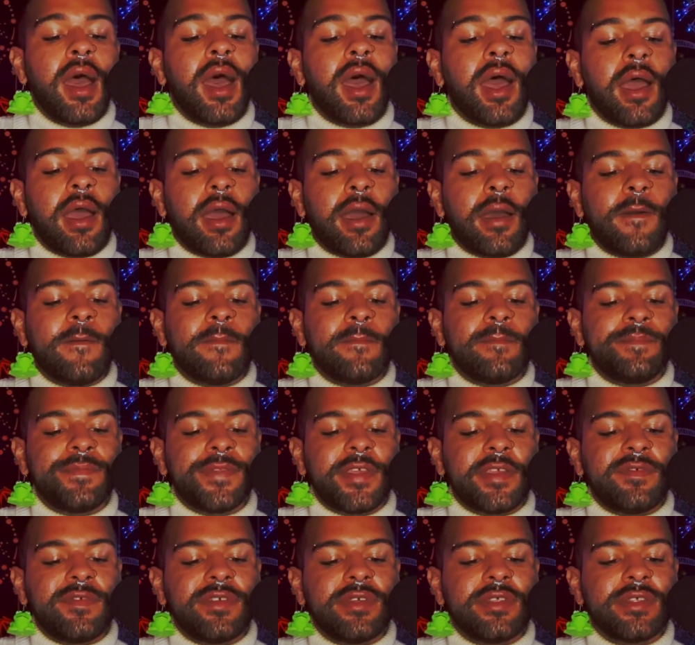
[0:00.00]
um,
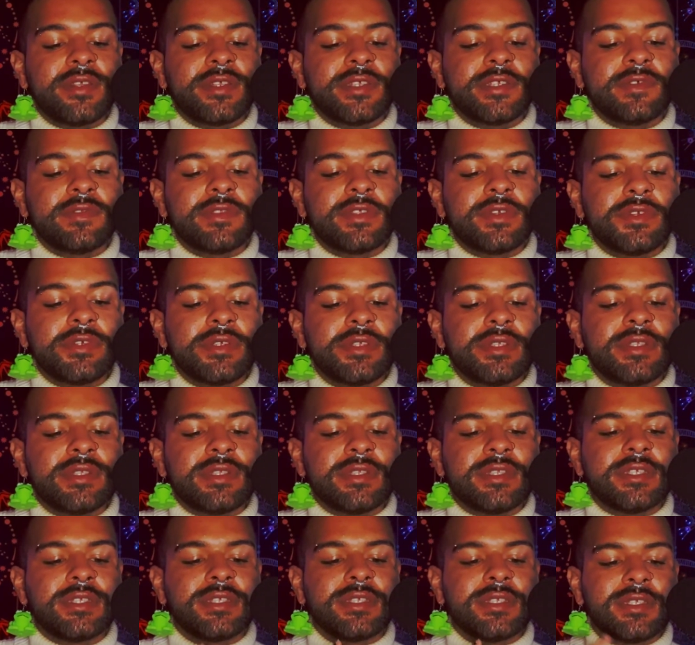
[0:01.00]
I feel as if there's
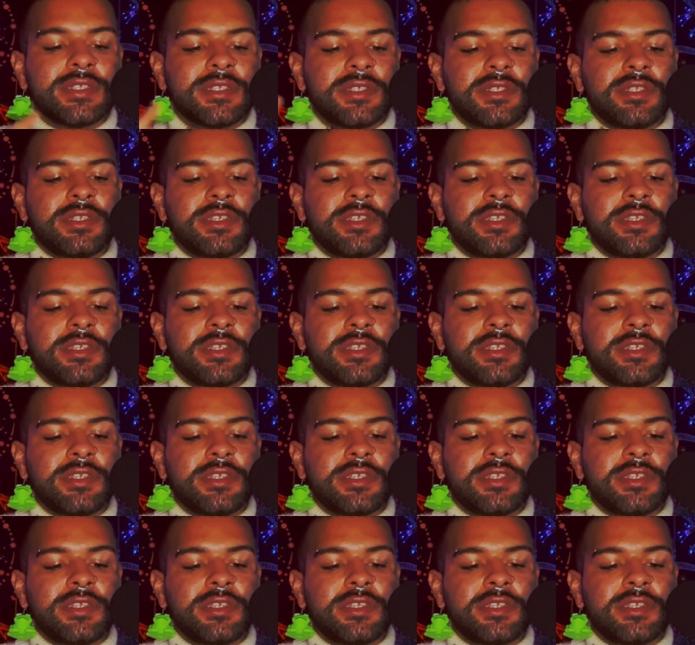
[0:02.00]
this is a